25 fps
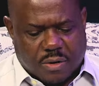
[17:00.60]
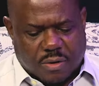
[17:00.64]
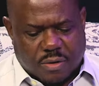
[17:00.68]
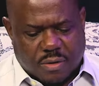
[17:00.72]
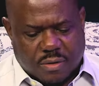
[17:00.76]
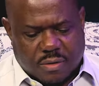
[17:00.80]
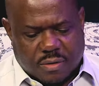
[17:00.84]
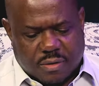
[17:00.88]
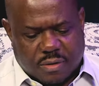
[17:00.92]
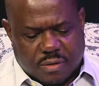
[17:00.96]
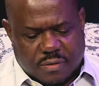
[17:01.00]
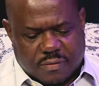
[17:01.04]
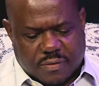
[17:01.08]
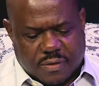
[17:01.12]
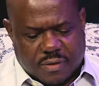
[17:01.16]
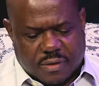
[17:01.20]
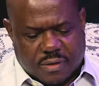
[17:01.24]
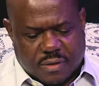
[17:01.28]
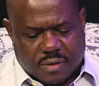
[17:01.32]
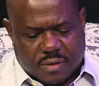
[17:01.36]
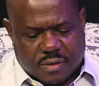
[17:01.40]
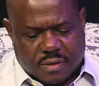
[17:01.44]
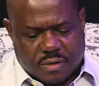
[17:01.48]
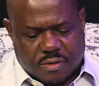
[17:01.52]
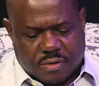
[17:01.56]
According to this verse,
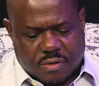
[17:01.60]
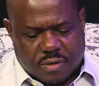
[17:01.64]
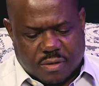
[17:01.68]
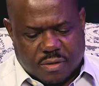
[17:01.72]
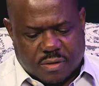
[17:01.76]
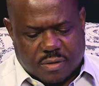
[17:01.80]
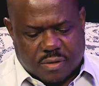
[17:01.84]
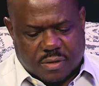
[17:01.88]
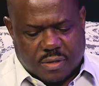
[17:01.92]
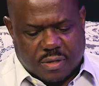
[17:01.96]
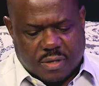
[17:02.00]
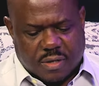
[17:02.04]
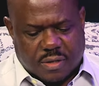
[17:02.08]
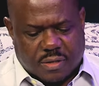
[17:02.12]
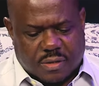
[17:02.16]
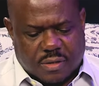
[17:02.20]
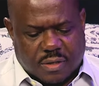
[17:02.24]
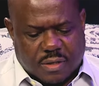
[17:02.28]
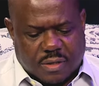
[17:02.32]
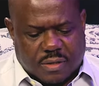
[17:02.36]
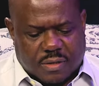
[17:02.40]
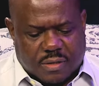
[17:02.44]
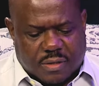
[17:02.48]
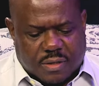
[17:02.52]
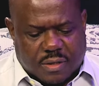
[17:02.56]

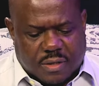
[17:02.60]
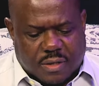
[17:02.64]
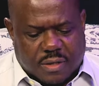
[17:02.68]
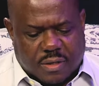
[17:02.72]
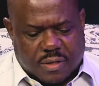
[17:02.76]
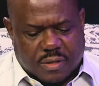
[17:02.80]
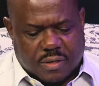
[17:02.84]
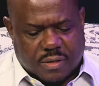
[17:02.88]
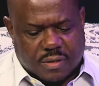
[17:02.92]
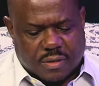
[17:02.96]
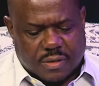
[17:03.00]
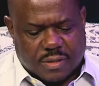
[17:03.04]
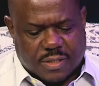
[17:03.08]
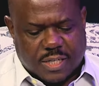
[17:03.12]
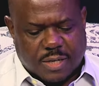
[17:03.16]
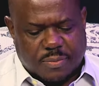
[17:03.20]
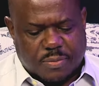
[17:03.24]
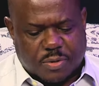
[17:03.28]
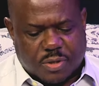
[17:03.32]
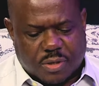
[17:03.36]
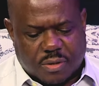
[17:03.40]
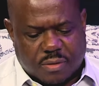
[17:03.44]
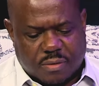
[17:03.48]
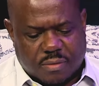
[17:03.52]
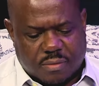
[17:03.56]
it's the
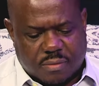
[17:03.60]
deception.